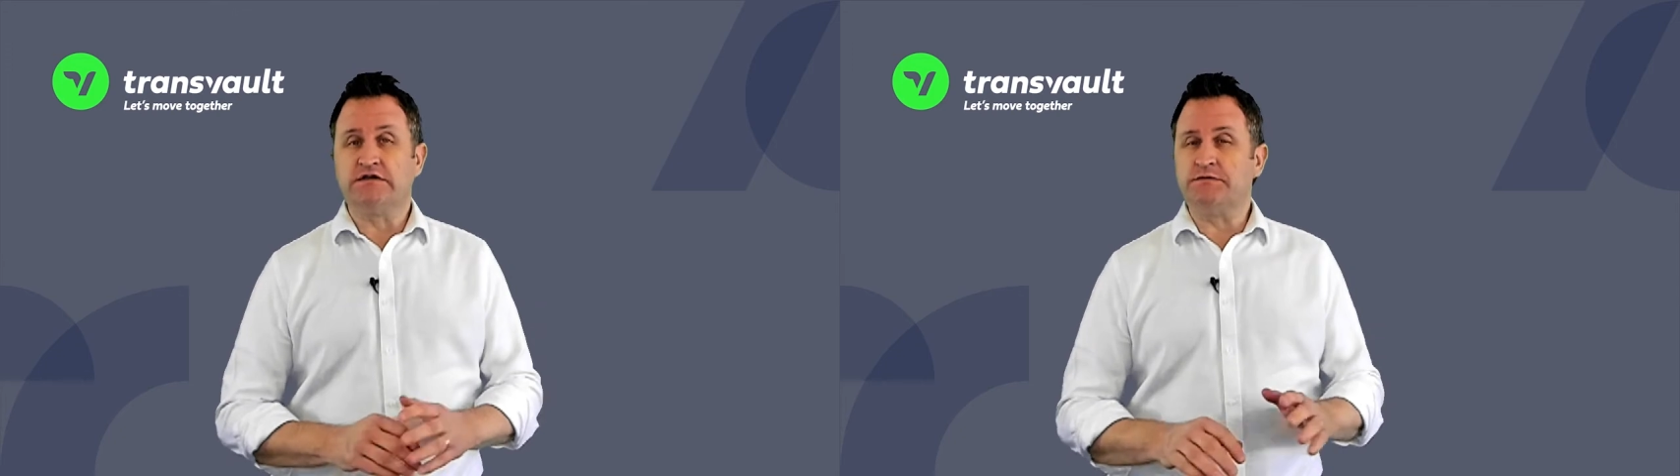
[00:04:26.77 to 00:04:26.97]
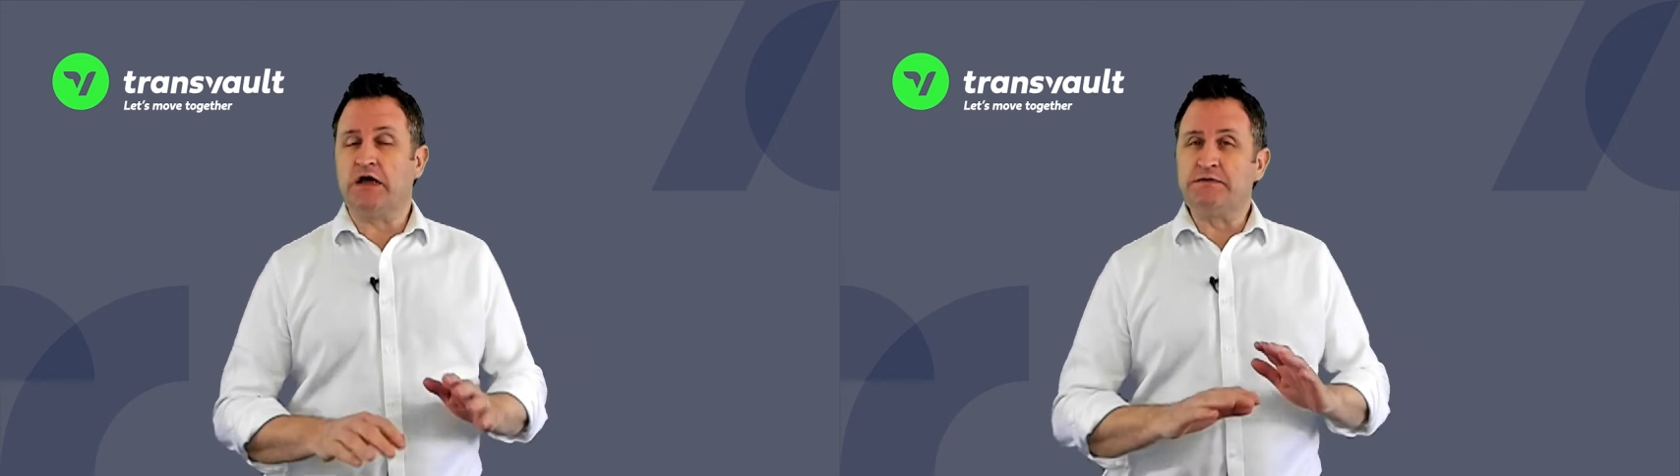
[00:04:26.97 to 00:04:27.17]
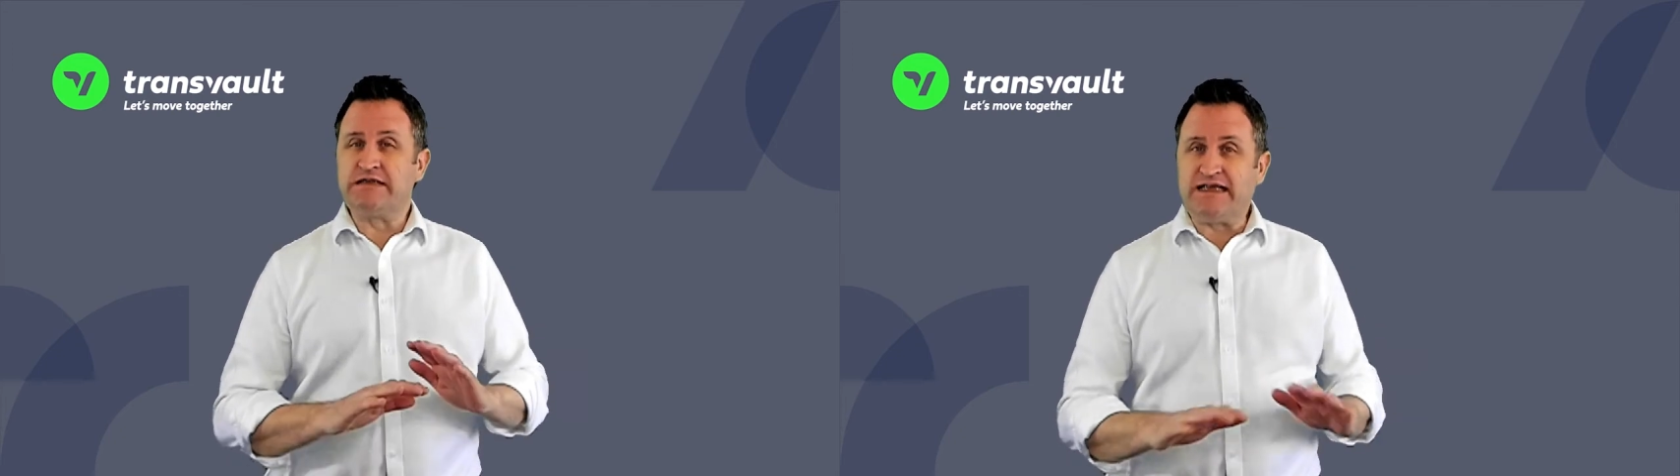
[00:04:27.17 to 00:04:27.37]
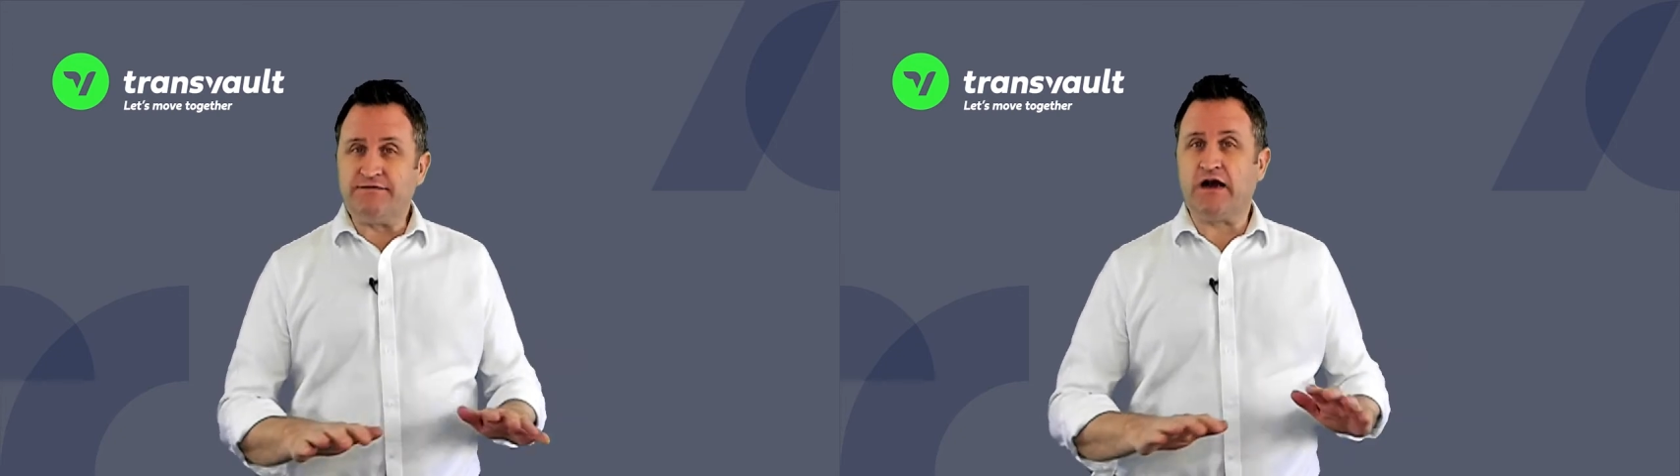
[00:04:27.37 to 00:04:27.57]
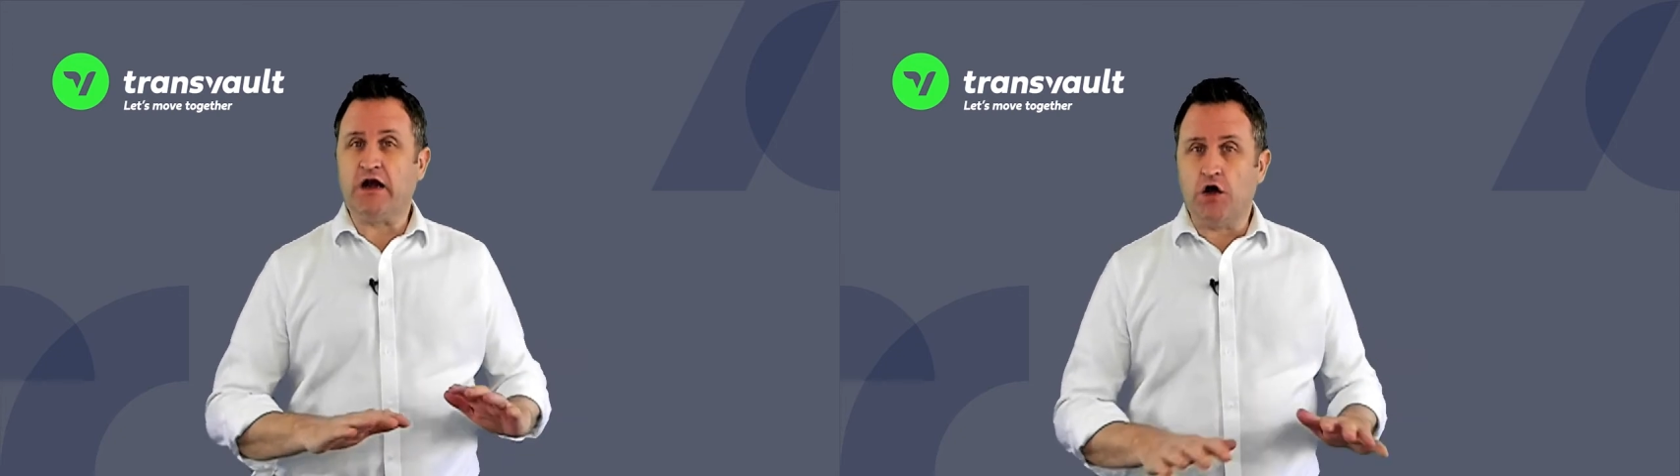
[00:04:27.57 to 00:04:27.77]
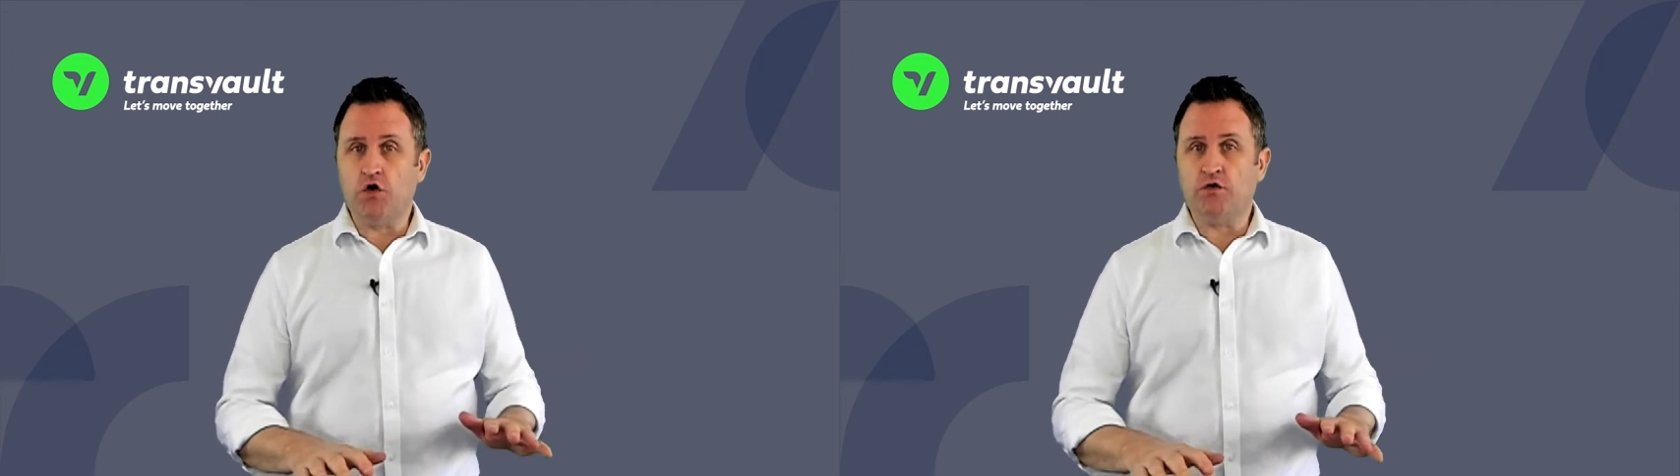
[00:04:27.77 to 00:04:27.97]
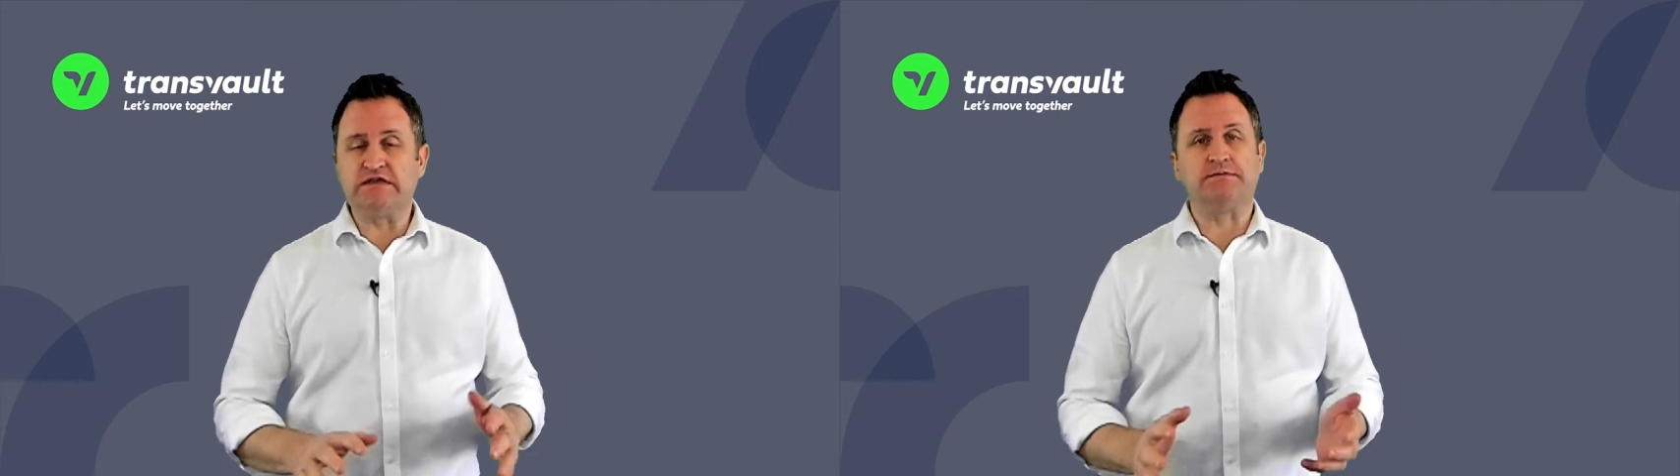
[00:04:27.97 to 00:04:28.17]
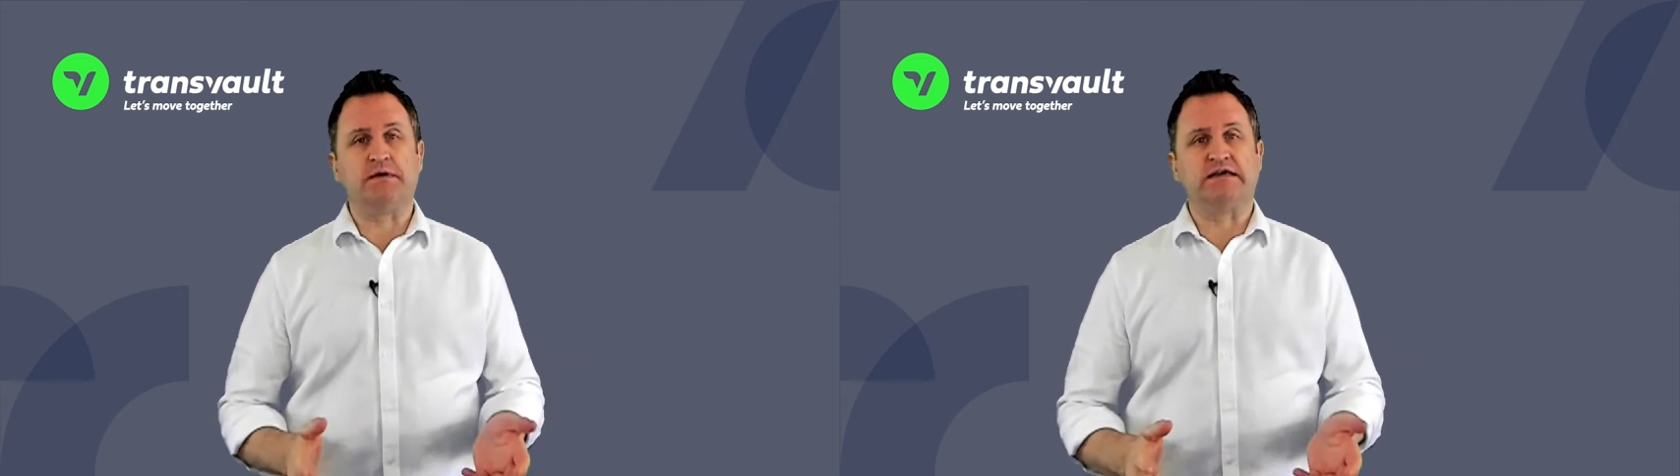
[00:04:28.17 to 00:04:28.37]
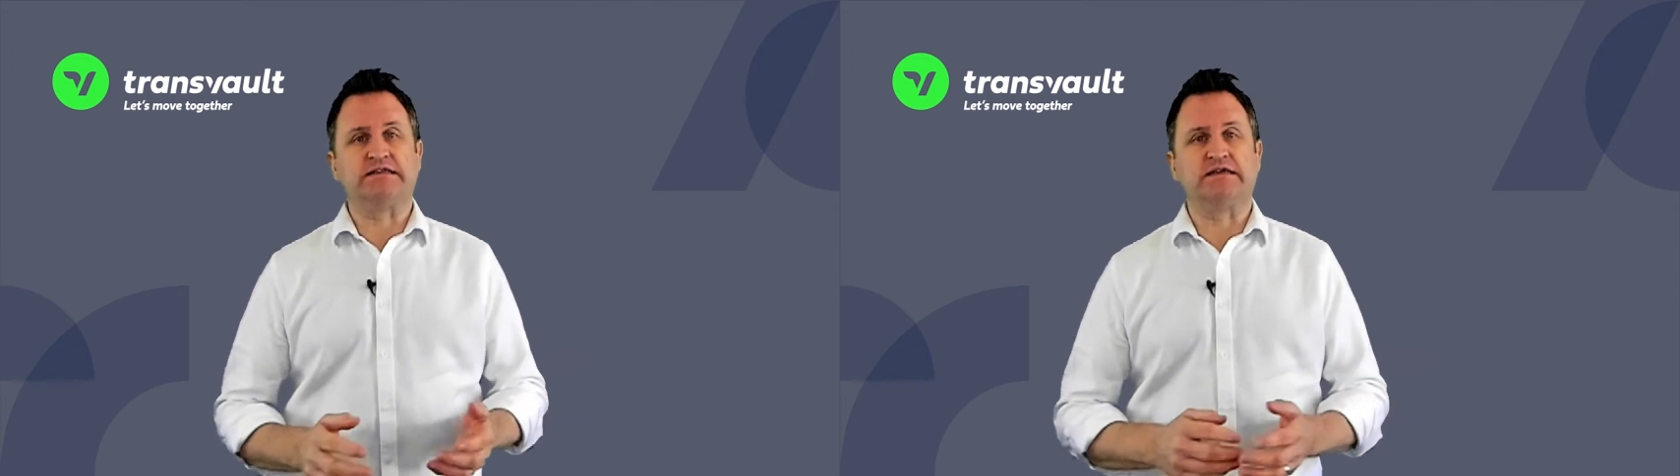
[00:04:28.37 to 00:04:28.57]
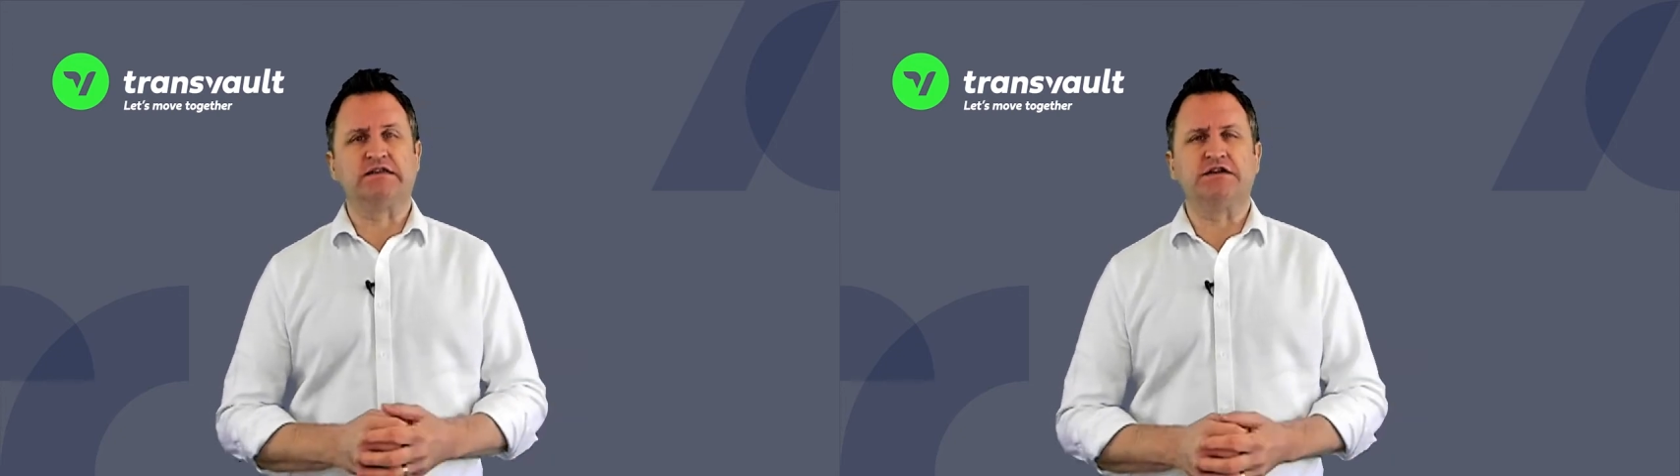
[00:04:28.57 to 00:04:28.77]
Sometimes leave it alone is the
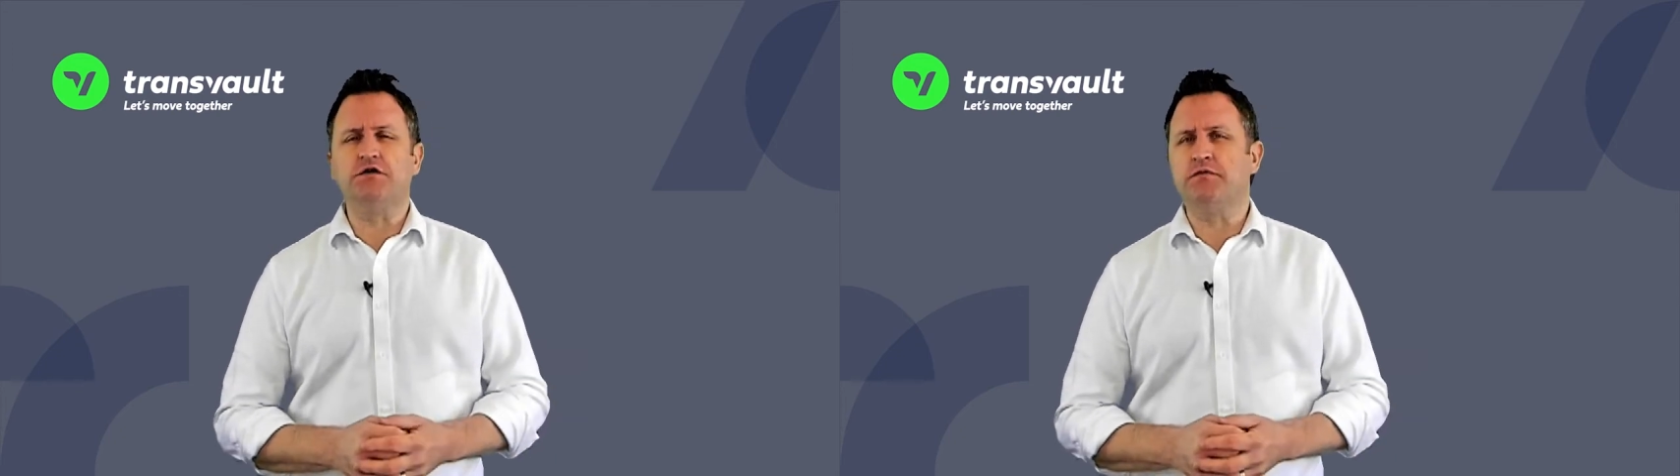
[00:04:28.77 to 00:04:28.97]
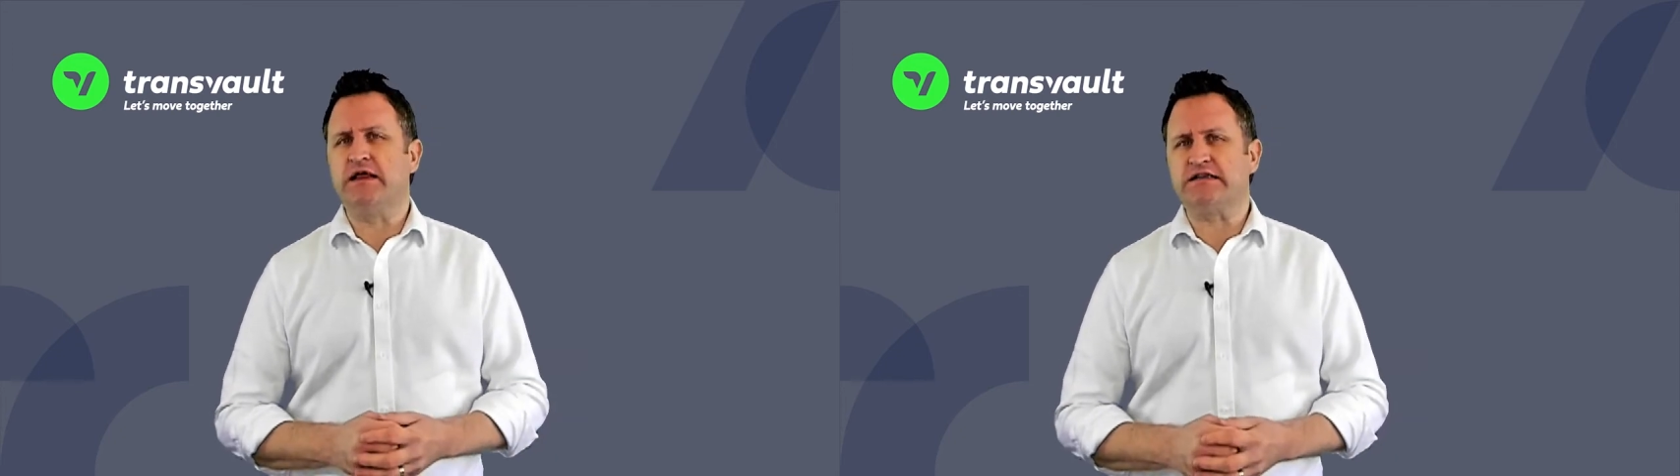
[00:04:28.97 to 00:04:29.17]
best thing to do,